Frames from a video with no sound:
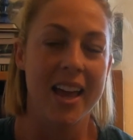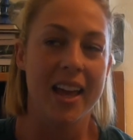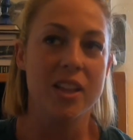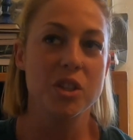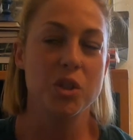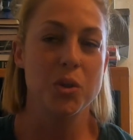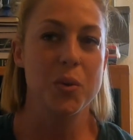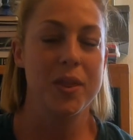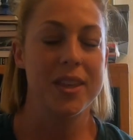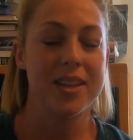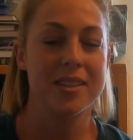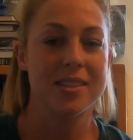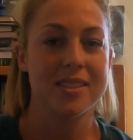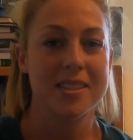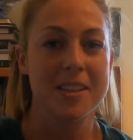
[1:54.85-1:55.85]
And the truth
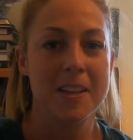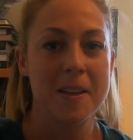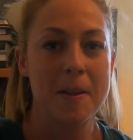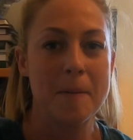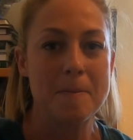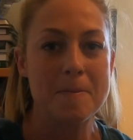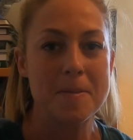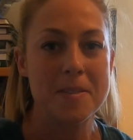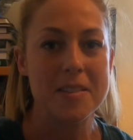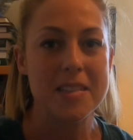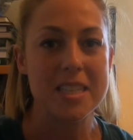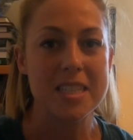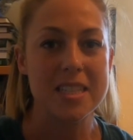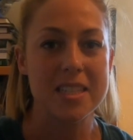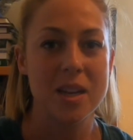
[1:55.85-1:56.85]
is,
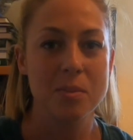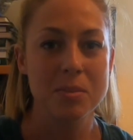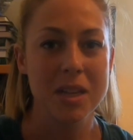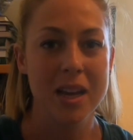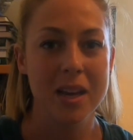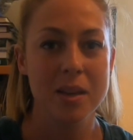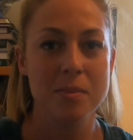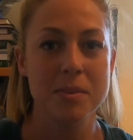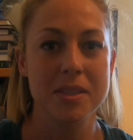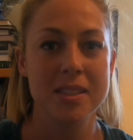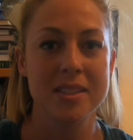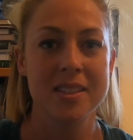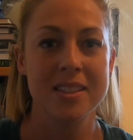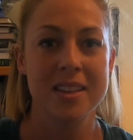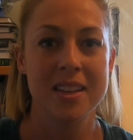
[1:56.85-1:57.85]

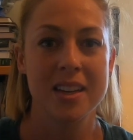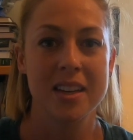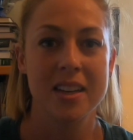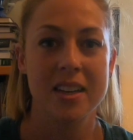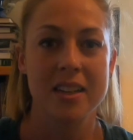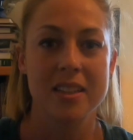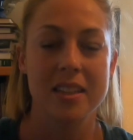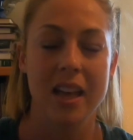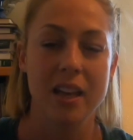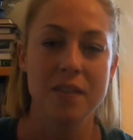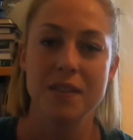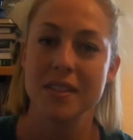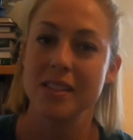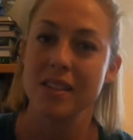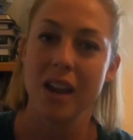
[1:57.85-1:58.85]
sometimes
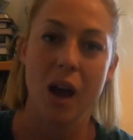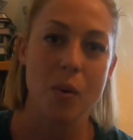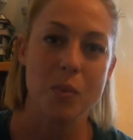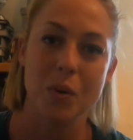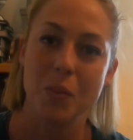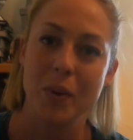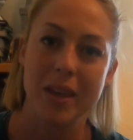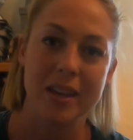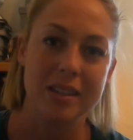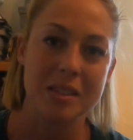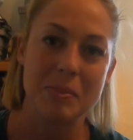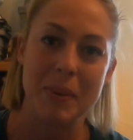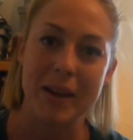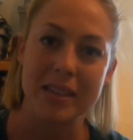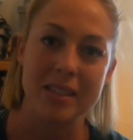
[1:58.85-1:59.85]
life is not what we
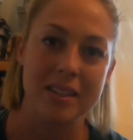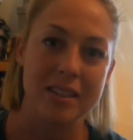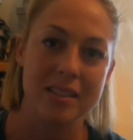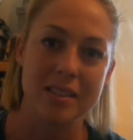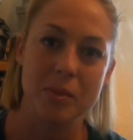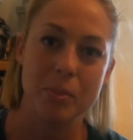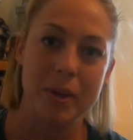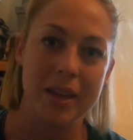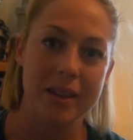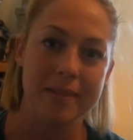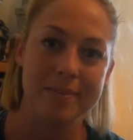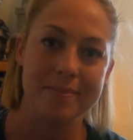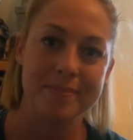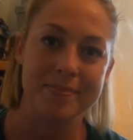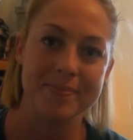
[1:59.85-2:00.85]
expected it to be.